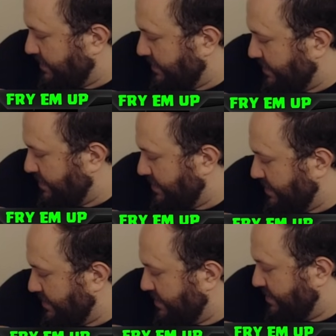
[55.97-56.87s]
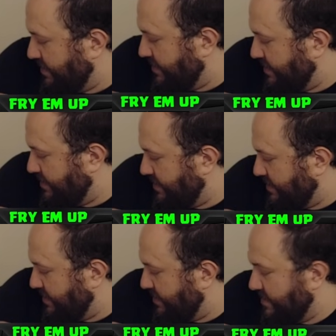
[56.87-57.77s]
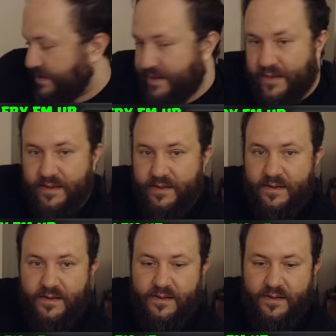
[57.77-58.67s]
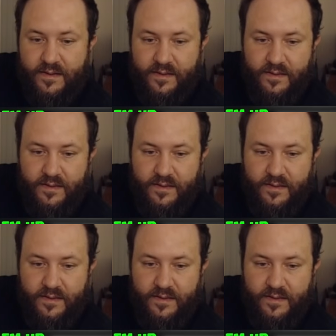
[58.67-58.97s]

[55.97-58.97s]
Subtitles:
[no speech]